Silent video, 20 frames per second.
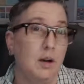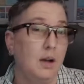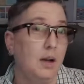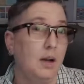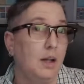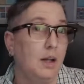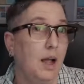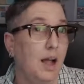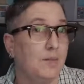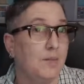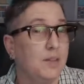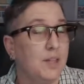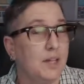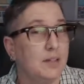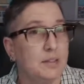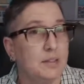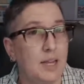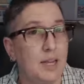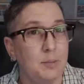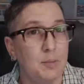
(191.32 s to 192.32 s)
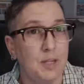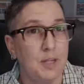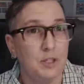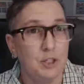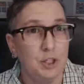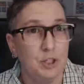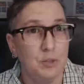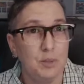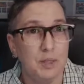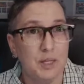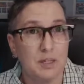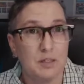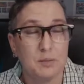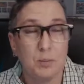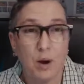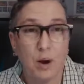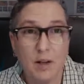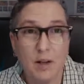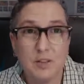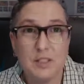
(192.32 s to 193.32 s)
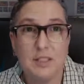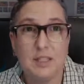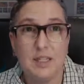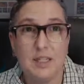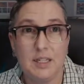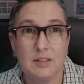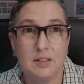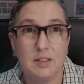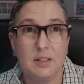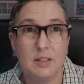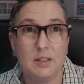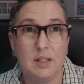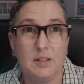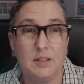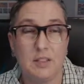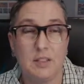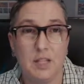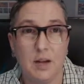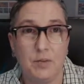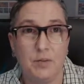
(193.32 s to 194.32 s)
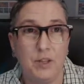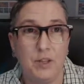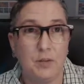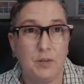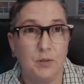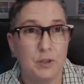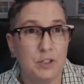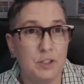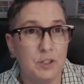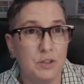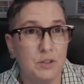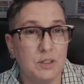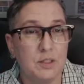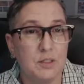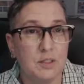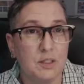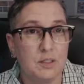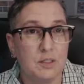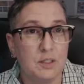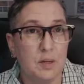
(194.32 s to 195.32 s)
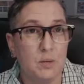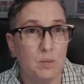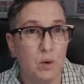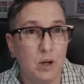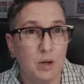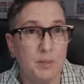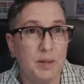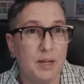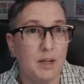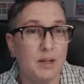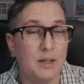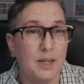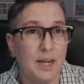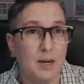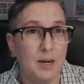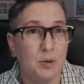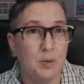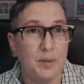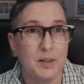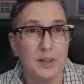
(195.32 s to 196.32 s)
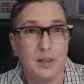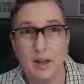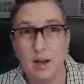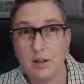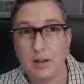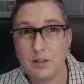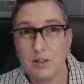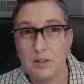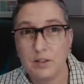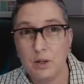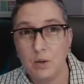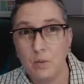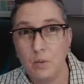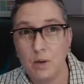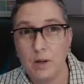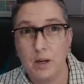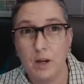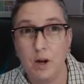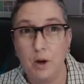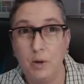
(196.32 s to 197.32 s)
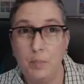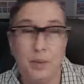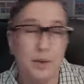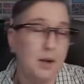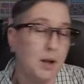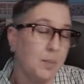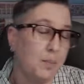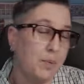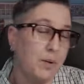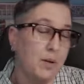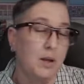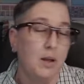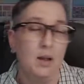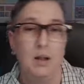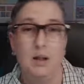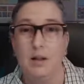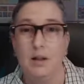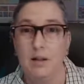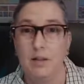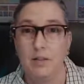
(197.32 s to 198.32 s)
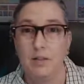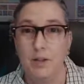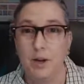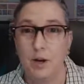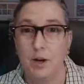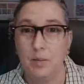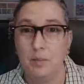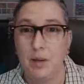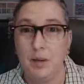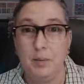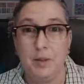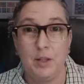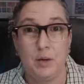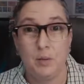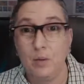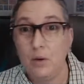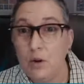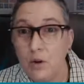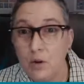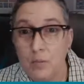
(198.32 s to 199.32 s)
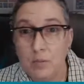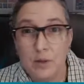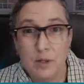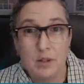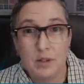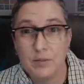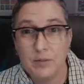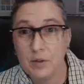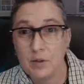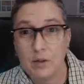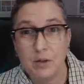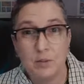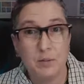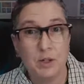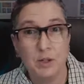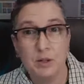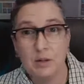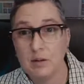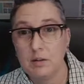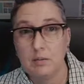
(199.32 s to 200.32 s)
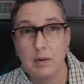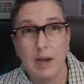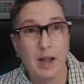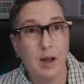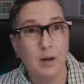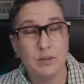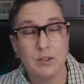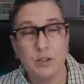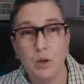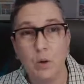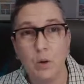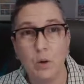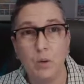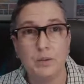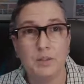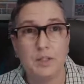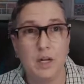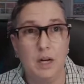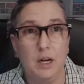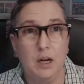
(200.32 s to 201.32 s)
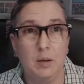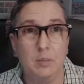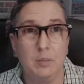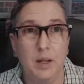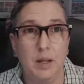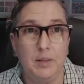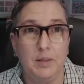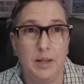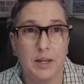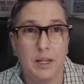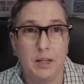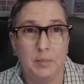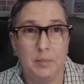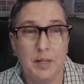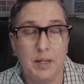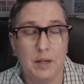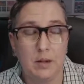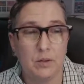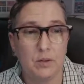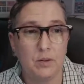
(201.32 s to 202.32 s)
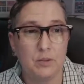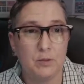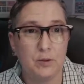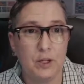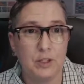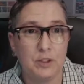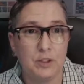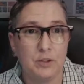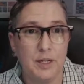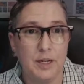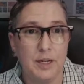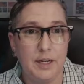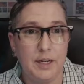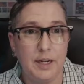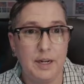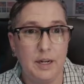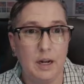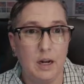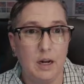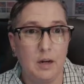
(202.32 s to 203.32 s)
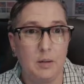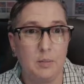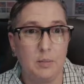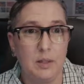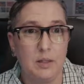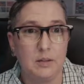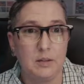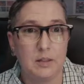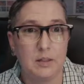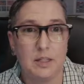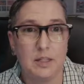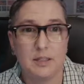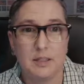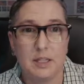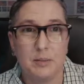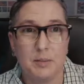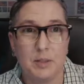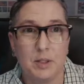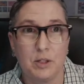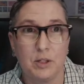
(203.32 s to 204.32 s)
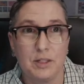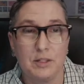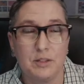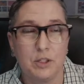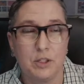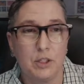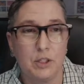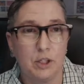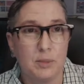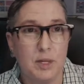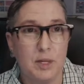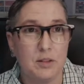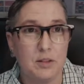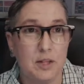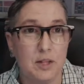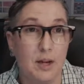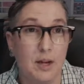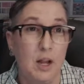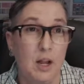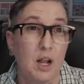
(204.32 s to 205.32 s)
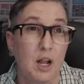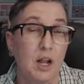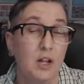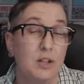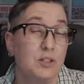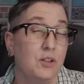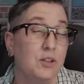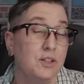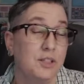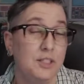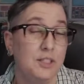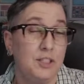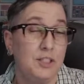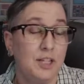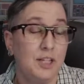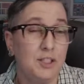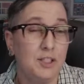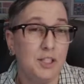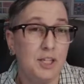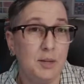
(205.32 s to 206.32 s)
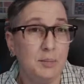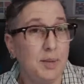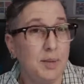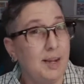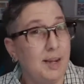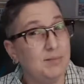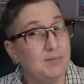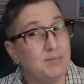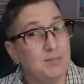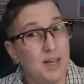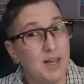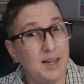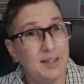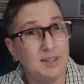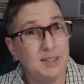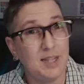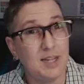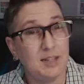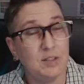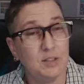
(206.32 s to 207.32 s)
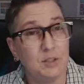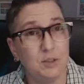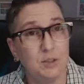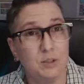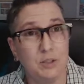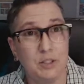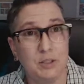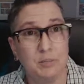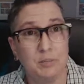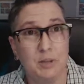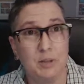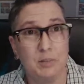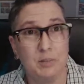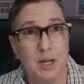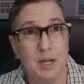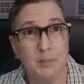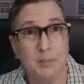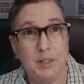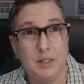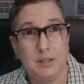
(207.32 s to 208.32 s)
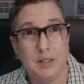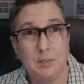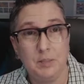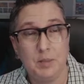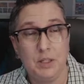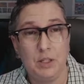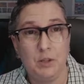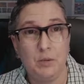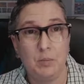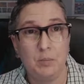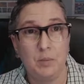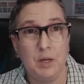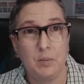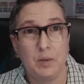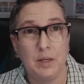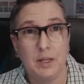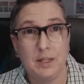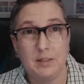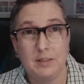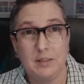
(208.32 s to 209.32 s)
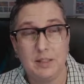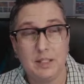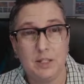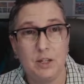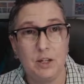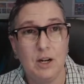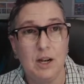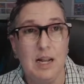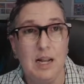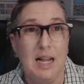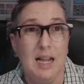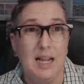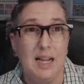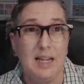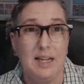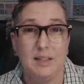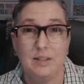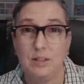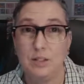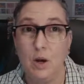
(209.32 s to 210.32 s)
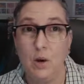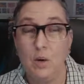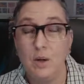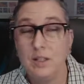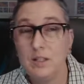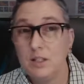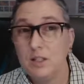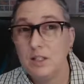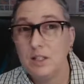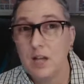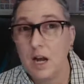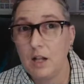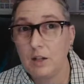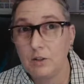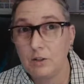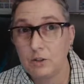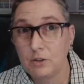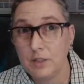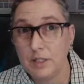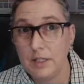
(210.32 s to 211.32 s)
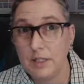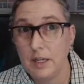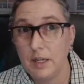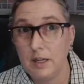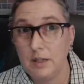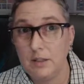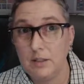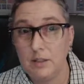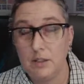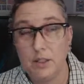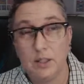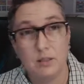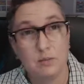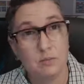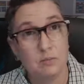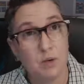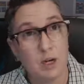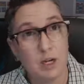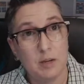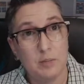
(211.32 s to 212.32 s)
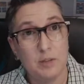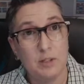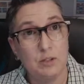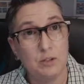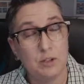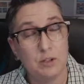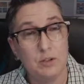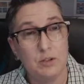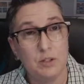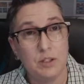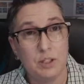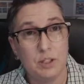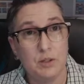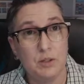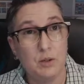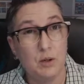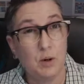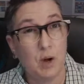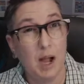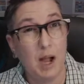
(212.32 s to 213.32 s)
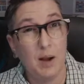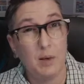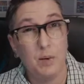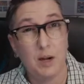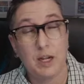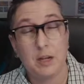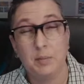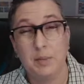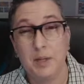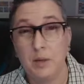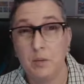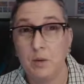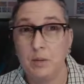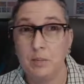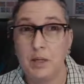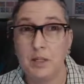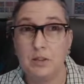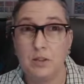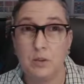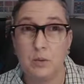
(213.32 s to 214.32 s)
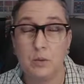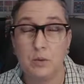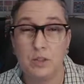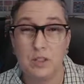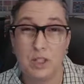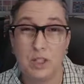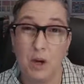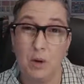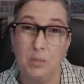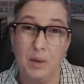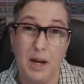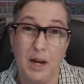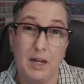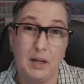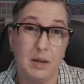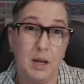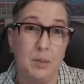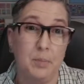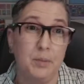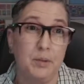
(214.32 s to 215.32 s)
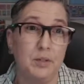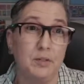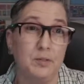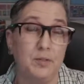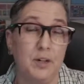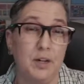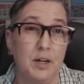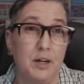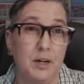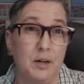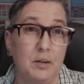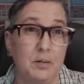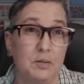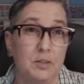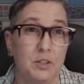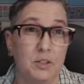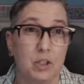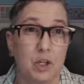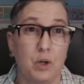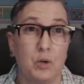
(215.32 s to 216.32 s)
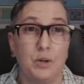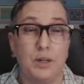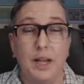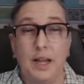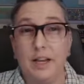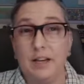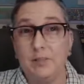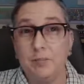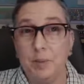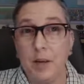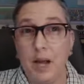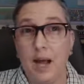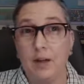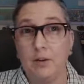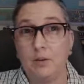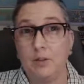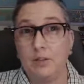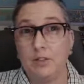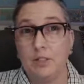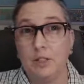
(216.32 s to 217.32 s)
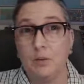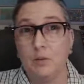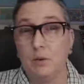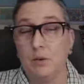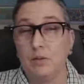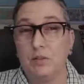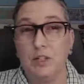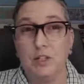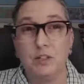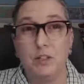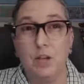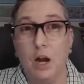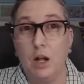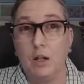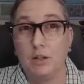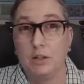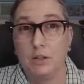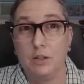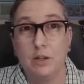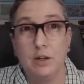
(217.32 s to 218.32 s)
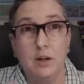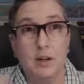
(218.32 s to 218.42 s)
having that same issue, because privacy is a tough thing for students because they want to be on camera, but they also don't want to open up maybe their room, their living room, their household. That can be a little frustrating, and kids can be a little insecure about that. So the suggestion I made, not a tech solution, but might be something you might want to consider, is going to the Dollar Tree, and you can recommend your students do it, or I recommended one of my schools to go buy a couple of just creative patterns that were the dollar